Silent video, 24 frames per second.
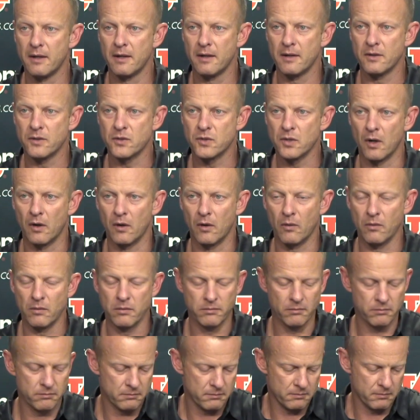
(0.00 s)
So
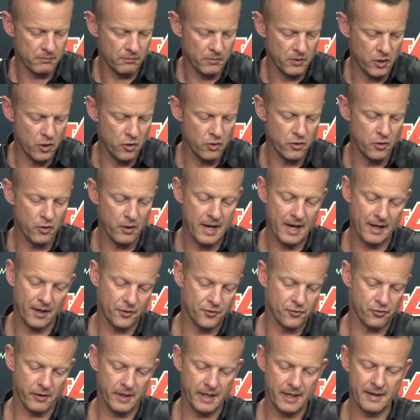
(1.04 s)
you you got to
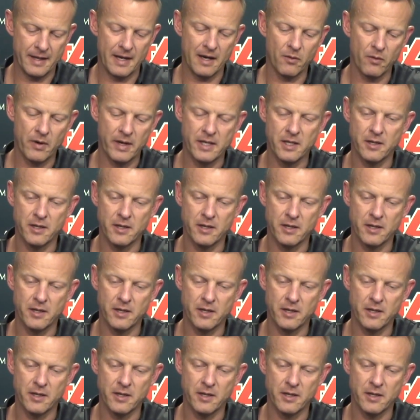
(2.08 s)
train that way.